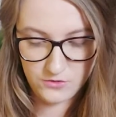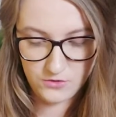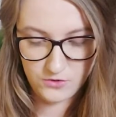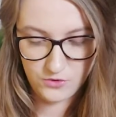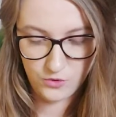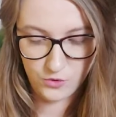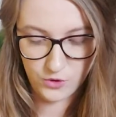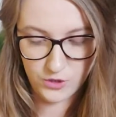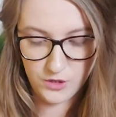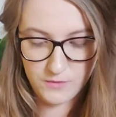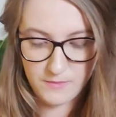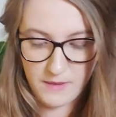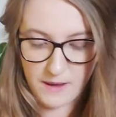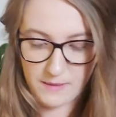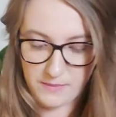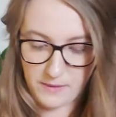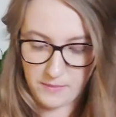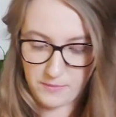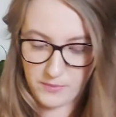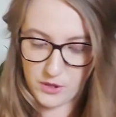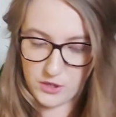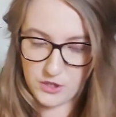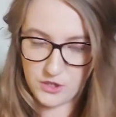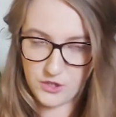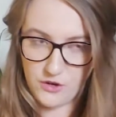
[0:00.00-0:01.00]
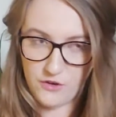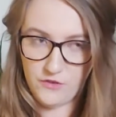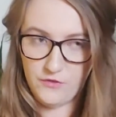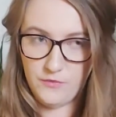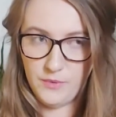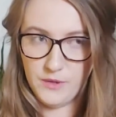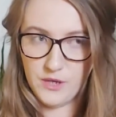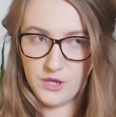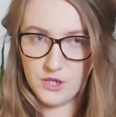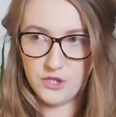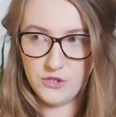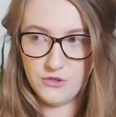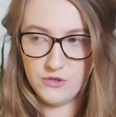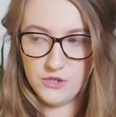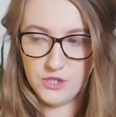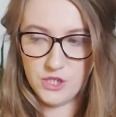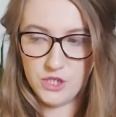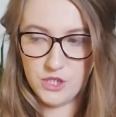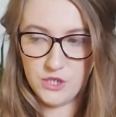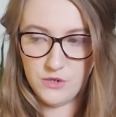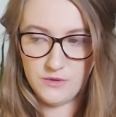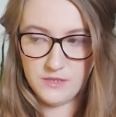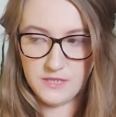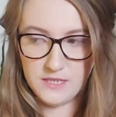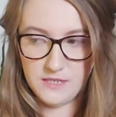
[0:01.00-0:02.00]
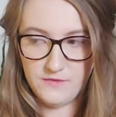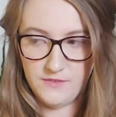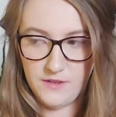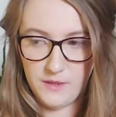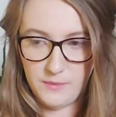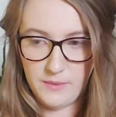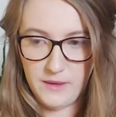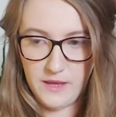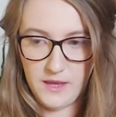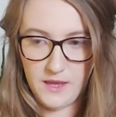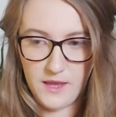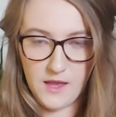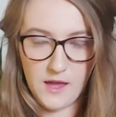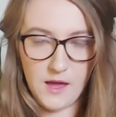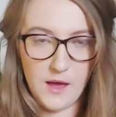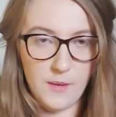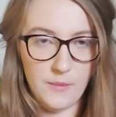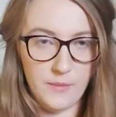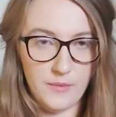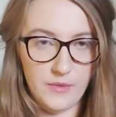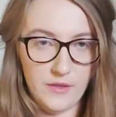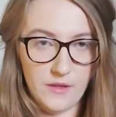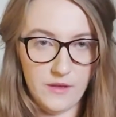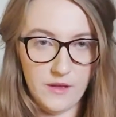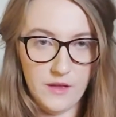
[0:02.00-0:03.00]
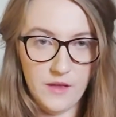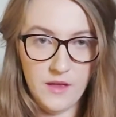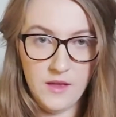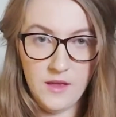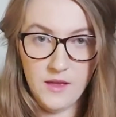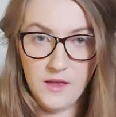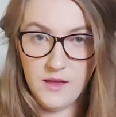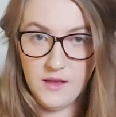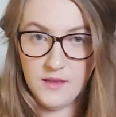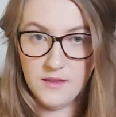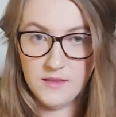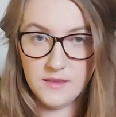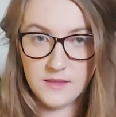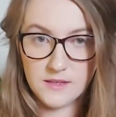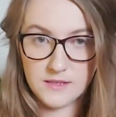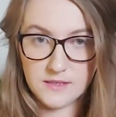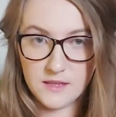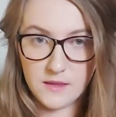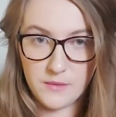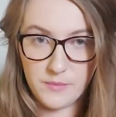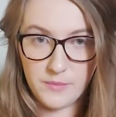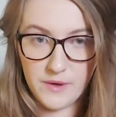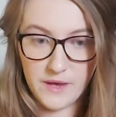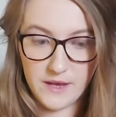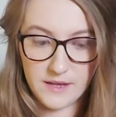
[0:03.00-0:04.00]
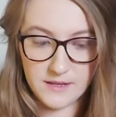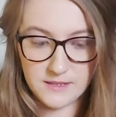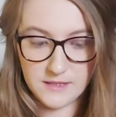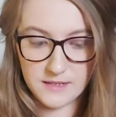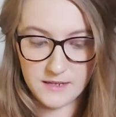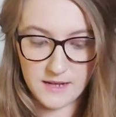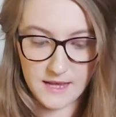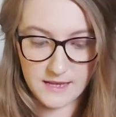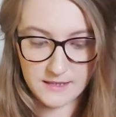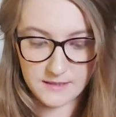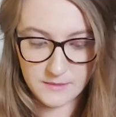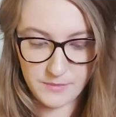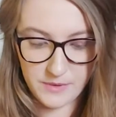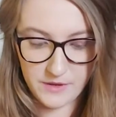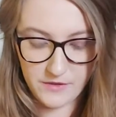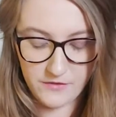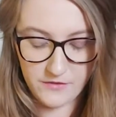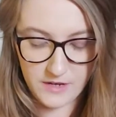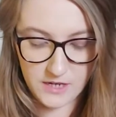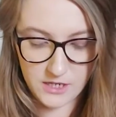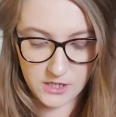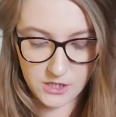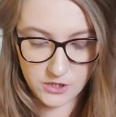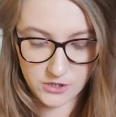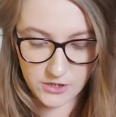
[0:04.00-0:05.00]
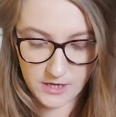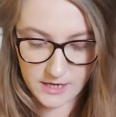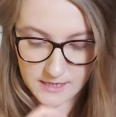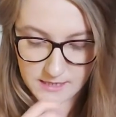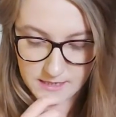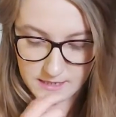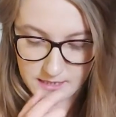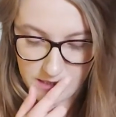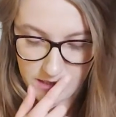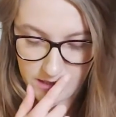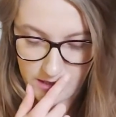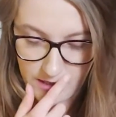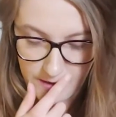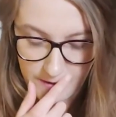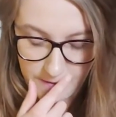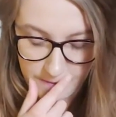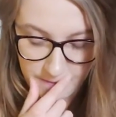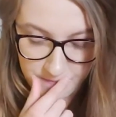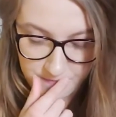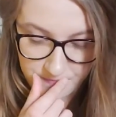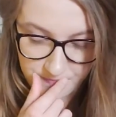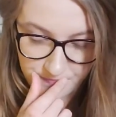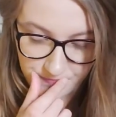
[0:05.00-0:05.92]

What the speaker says: or you might be put off because you're intuitively picking up that this other person has a bit of an interest in you.